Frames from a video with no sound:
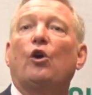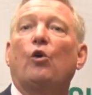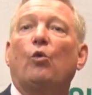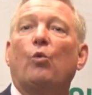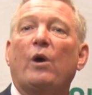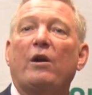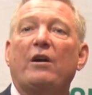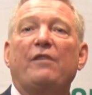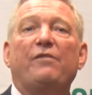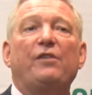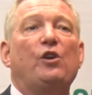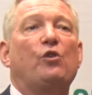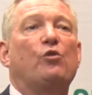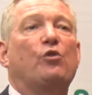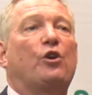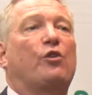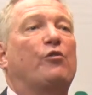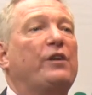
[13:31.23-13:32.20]
wherever
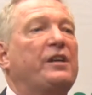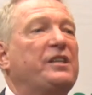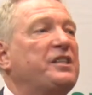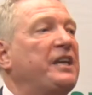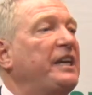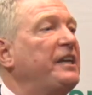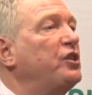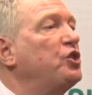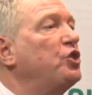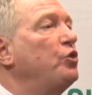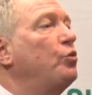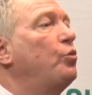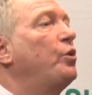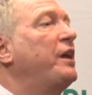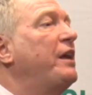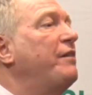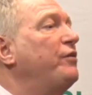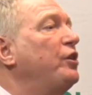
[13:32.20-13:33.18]
your career takes you,
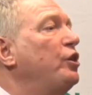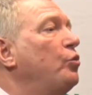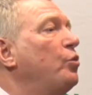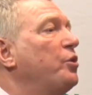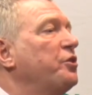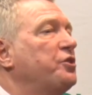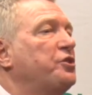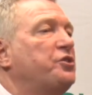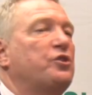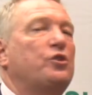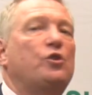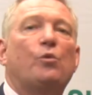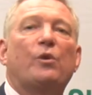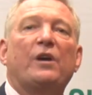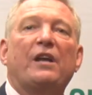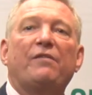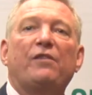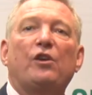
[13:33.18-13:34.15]
whatever you want to do,
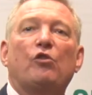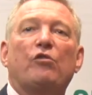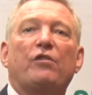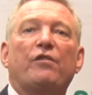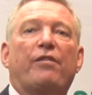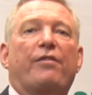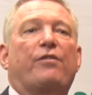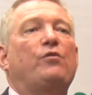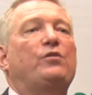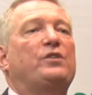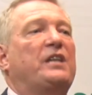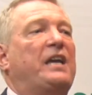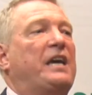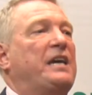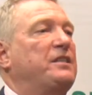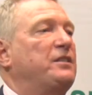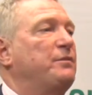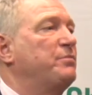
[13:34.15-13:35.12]
whatever your
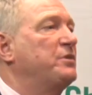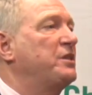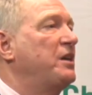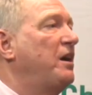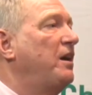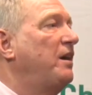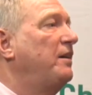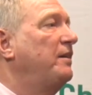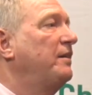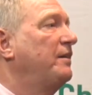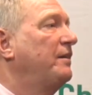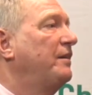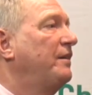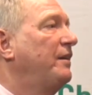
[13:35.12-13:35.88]
enthusiasms are,